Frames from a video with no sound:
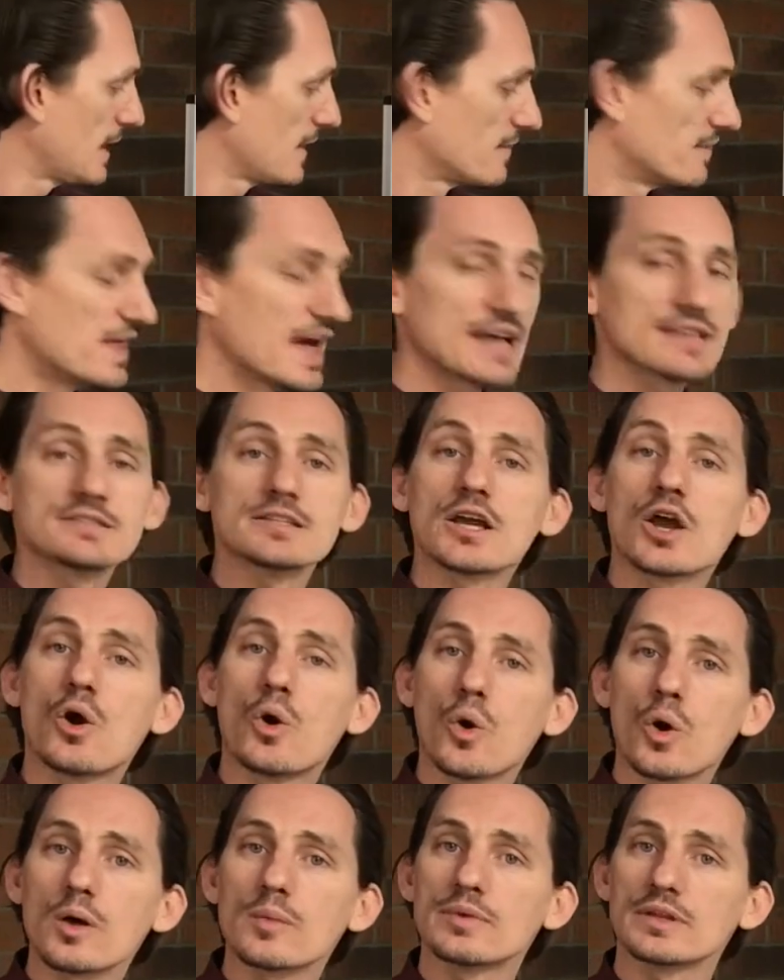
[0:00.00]
That's a
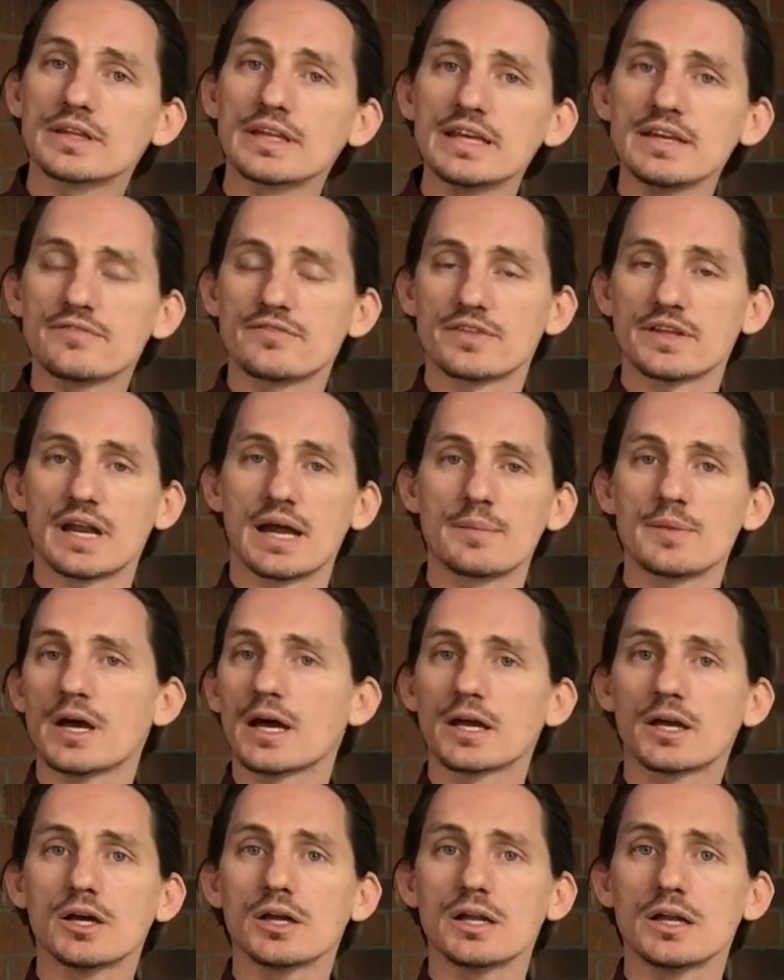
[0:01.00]
core belief that I'm
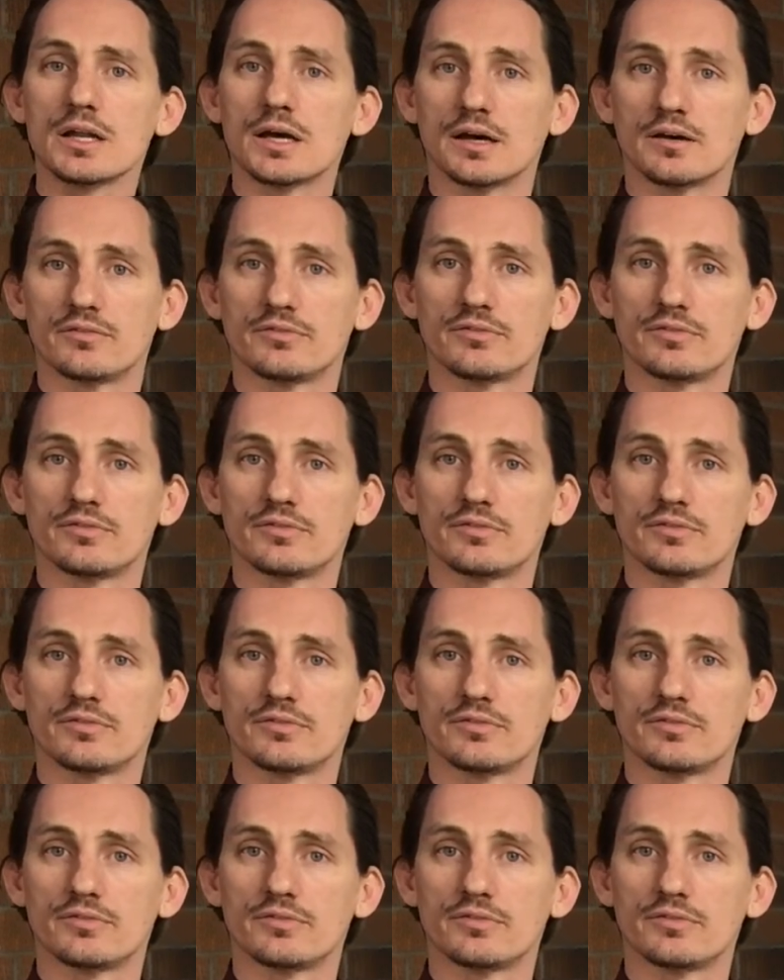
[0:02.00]
not good enough.